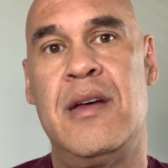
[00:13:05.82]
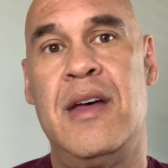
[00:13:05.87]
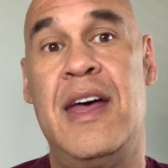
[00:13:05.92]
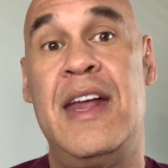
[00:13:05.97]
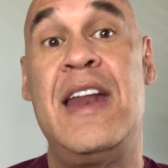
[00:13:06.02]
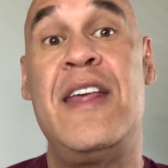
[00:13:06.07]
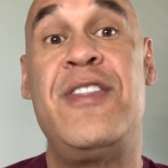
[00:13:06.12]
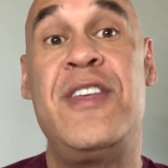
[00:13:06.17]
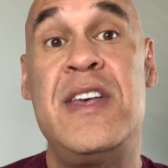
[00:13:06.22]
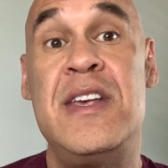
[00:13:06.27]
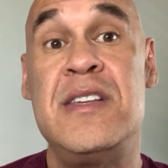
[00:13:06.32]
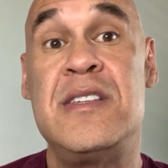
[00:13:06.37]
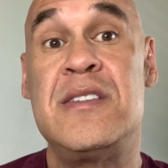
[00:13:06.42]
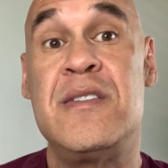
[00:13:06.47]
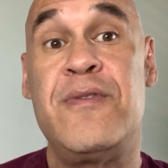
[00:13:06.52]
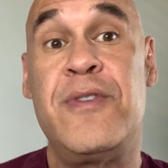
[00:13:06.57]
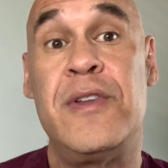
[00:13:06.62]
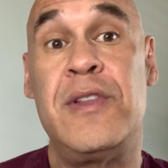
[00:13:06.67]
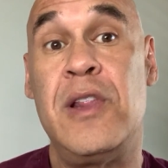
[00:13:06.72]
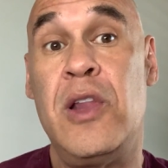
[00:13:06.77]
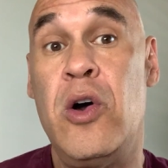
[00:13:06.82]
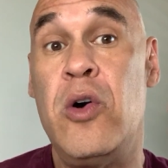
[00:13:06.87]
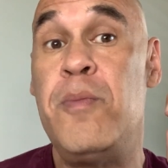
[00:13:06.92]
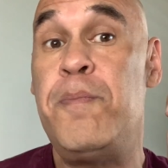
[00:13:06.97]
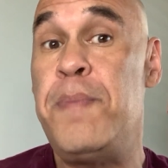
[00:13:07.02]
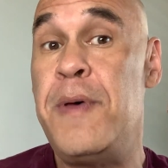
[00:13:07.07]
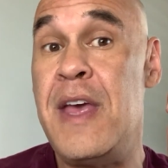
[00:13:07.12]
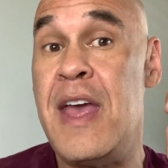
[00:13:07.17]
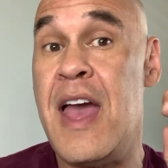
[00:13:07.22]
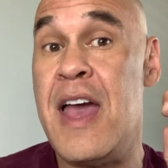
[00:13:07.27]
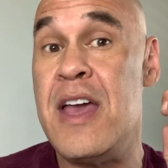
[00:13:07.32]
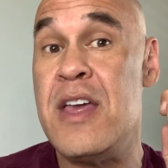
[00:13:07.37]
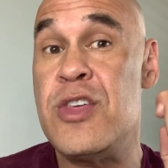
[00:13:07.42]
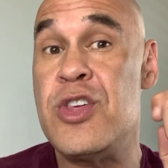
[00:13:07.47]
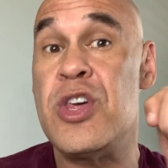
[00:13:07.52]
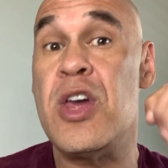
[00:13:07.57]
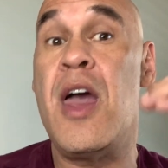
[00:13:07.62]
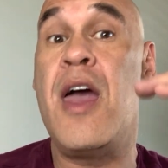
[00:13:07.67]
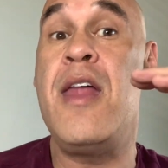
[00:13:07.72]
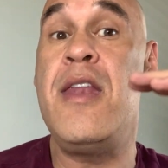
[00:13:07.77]
an adhesive with low
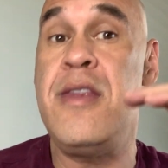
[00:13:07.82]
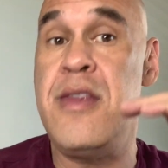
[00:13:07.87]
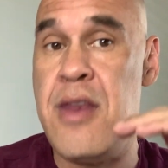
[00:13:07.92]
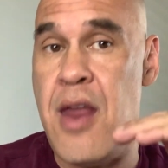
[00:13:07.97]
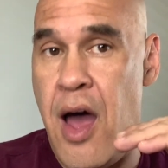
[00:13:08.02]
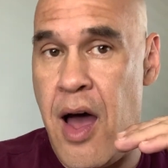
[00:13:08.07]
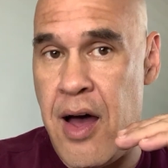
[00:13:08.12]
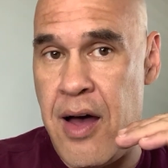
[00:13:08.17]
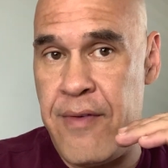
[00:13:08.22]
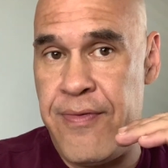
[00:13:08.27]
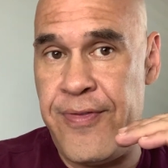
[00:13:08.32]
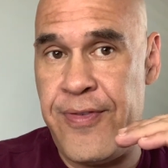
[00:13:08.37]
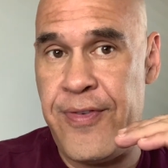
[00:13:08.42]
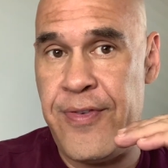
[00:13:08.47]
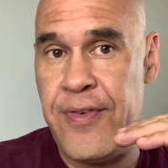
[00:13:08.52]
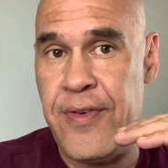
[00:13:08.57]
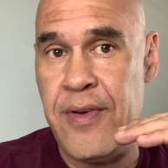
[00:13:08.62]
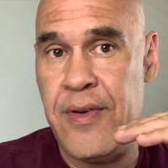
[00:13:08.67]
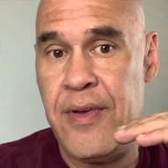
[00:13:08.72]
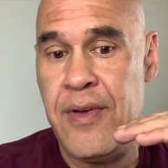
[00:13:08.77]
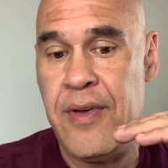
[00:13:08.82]
pH enough,